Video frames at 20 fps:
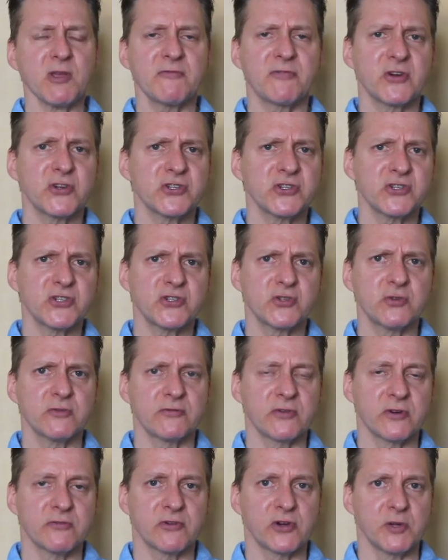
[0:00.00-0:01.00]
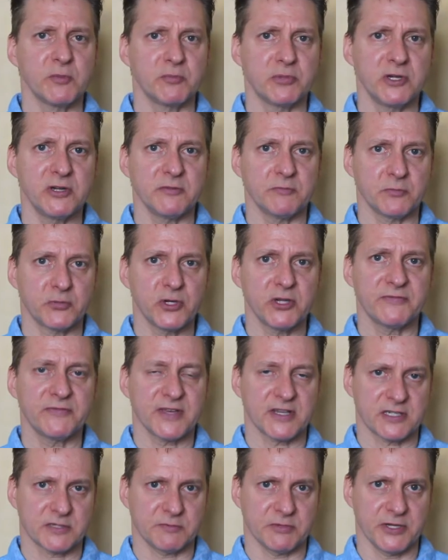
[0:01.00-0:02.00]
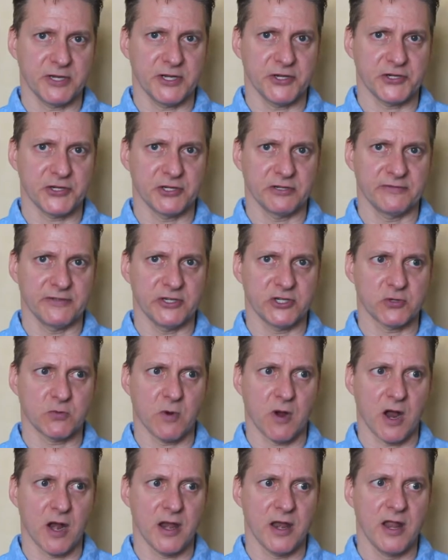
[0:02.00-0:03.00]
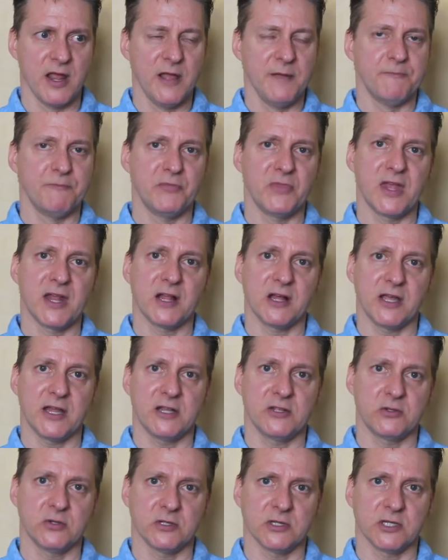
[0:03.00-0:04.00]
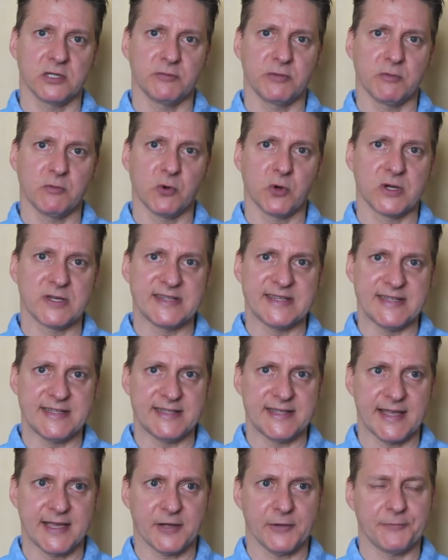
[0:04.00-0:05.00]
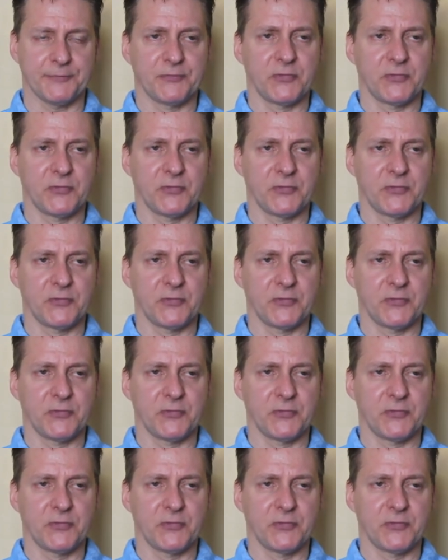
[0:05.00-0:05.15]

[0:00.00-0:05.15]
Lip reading: First, I'll just do a very, very brief explanation of each one, and then I'll get into a little bit more detail.